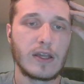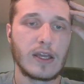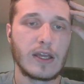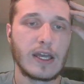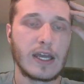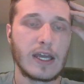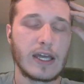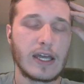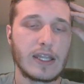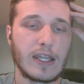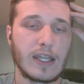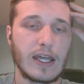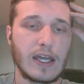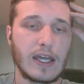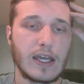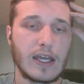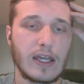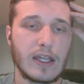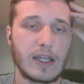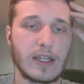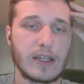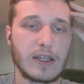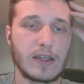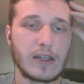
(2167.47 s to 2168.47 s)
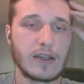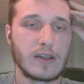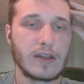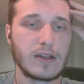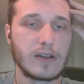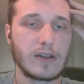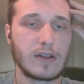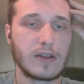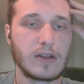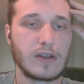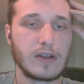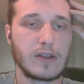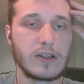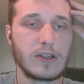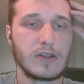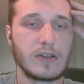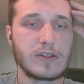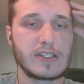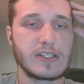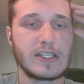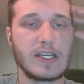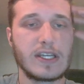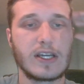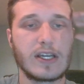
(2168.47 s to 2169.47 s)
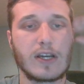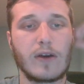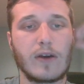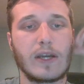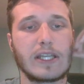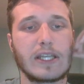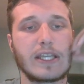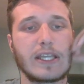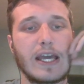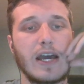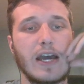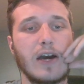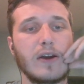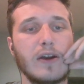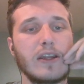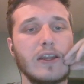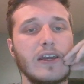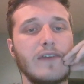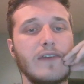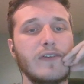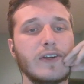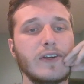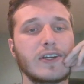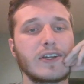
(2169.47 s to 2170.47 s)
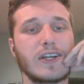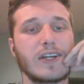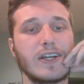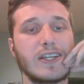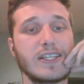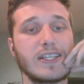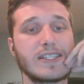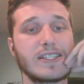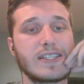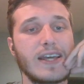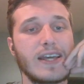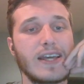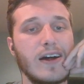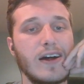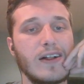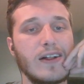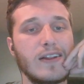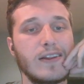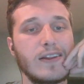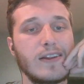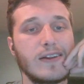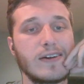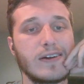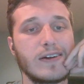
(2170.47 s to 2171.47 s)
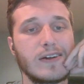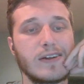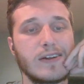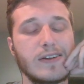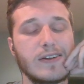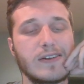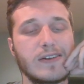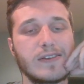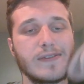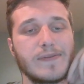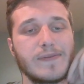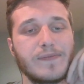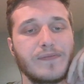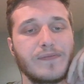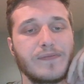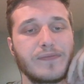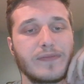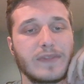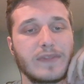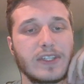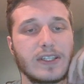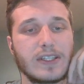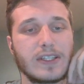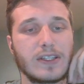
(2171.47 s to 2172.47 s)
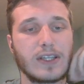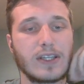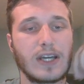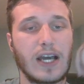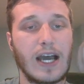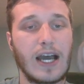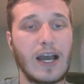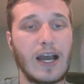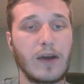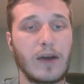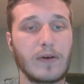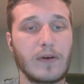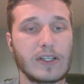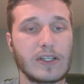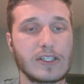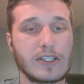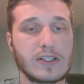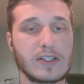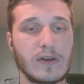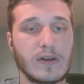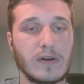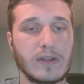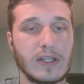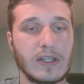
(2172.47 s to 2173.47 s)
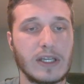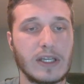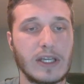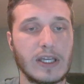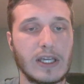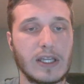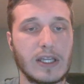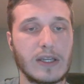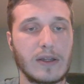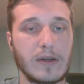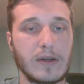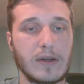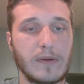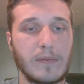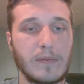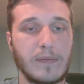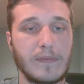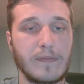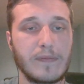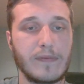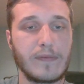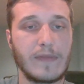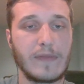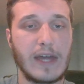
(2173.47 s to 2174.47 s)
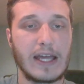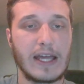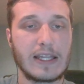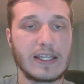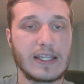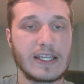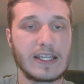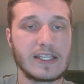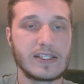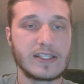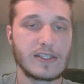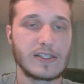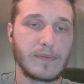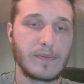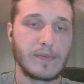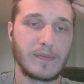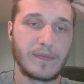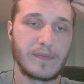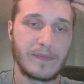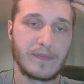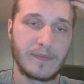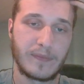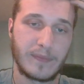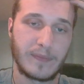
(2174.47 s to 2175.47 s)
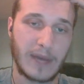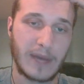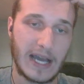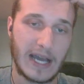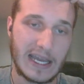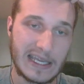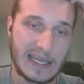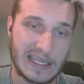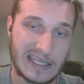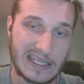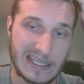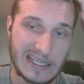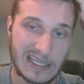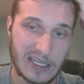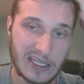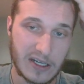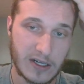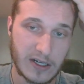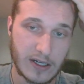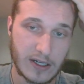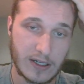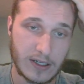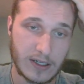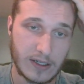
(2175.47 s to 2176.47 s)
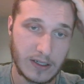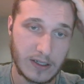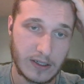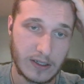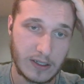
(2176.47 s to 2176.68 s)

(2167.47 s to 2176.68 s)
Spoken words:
and then you see it going down. If you're gonna sell, I would have sold it at least by here,